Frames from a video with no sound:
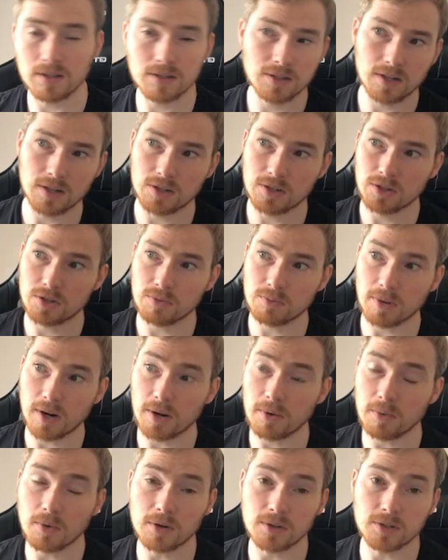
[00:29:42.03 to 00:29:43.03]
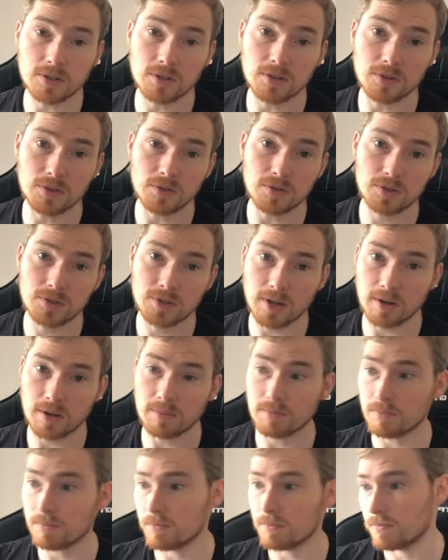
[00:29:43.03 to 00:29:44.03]
this case, you might want to do
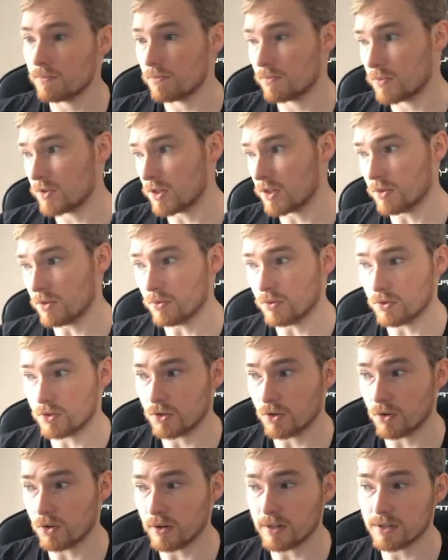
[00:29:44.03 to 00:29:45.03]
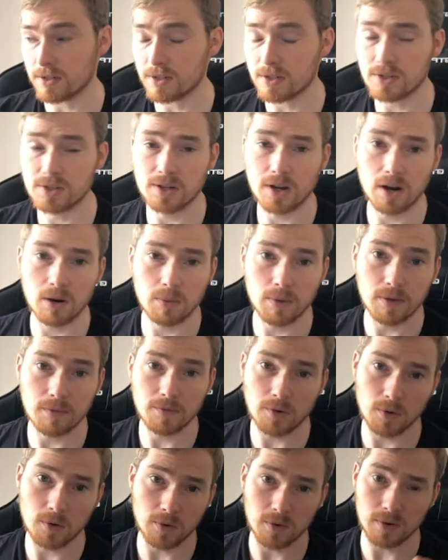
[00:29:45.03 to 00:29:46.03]
some SQL joins to start
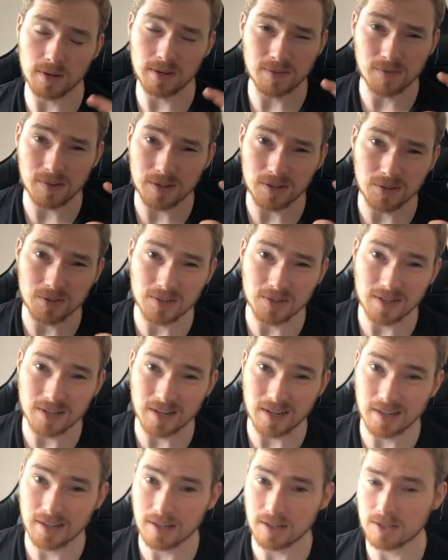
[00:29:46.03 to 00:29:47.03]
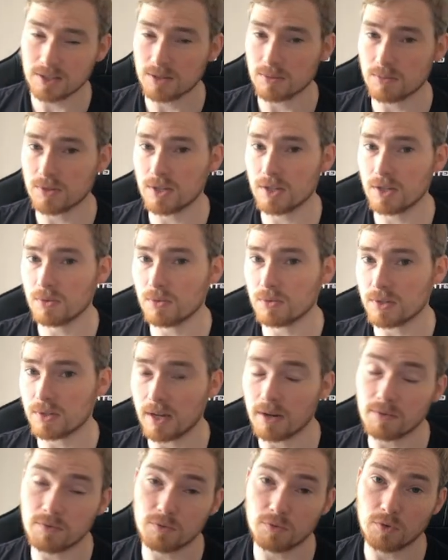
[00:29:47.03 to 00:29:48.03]
with, or even using that custom SQL to
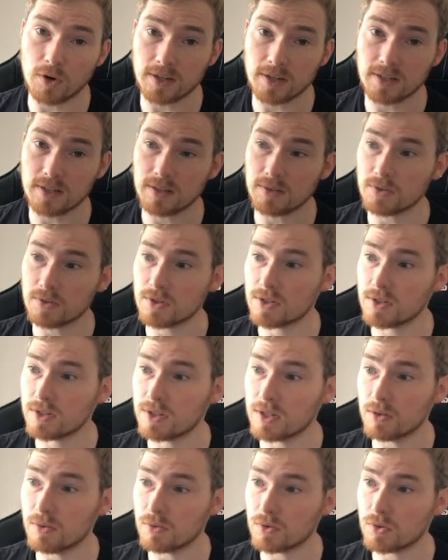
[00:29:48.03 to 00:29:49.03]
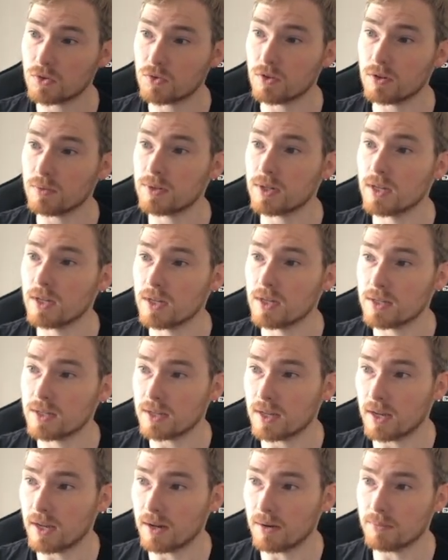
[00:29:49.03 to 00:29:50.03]
help write a little SQL script
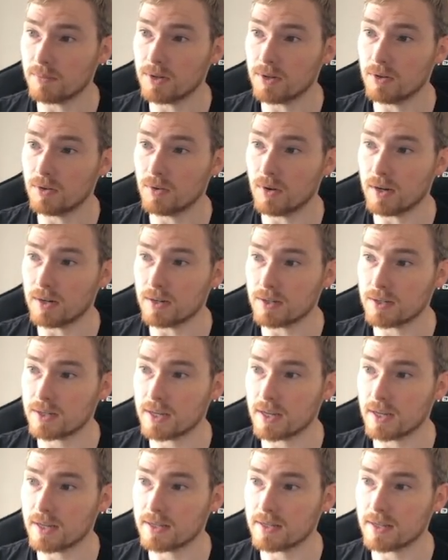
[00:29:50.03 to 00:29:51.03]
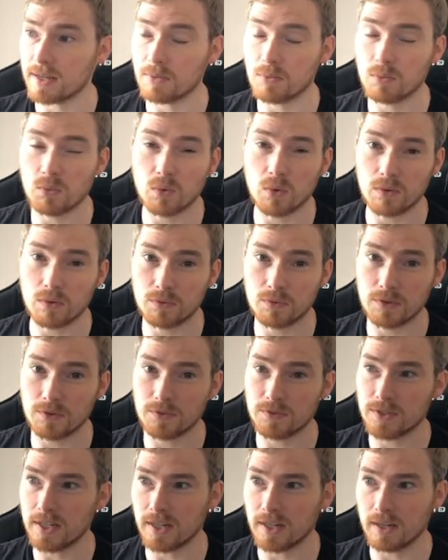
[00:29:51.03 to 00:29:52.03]
to help you understand, say, what
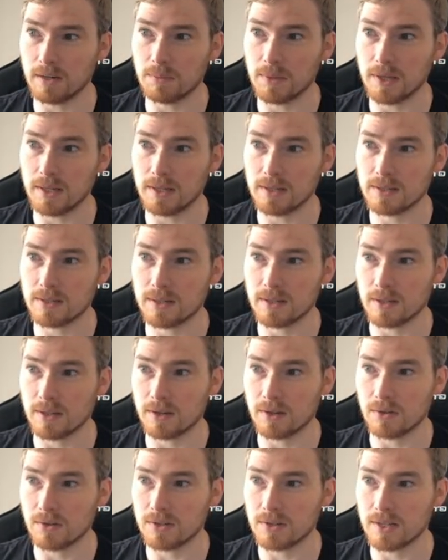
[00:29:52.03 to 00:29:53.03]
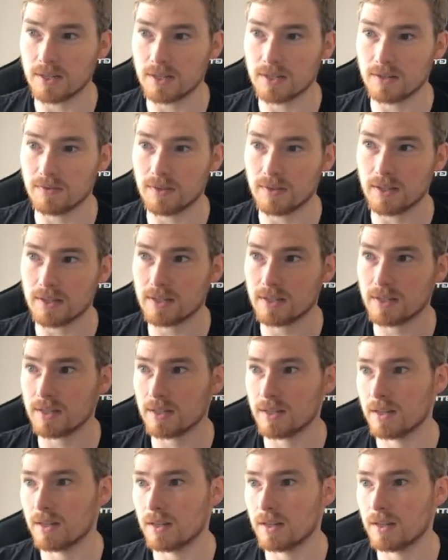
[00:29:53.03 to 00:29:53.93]
15 means in the context of this.